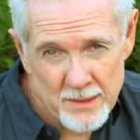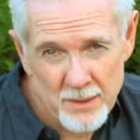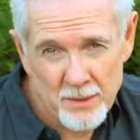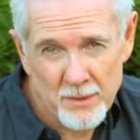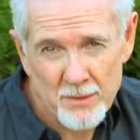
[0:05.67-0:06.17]
to
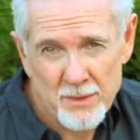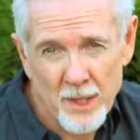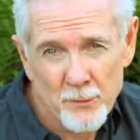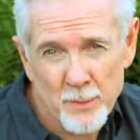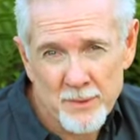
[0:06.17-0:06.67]
the
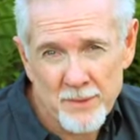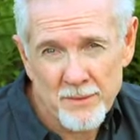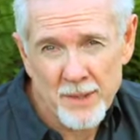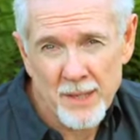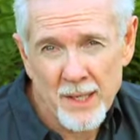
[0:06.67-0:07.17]
South
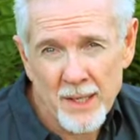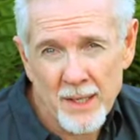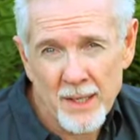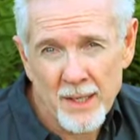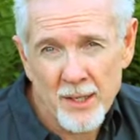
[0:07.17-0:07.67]
Pacific
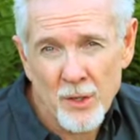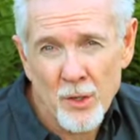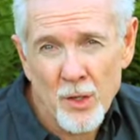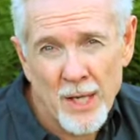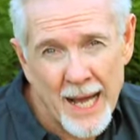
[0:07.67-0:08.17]

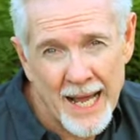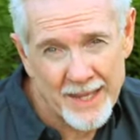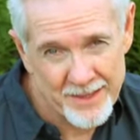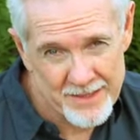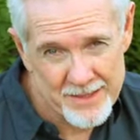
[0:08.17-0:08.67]
Cook
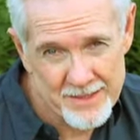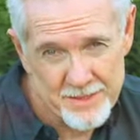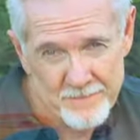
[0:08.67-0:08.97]
Islands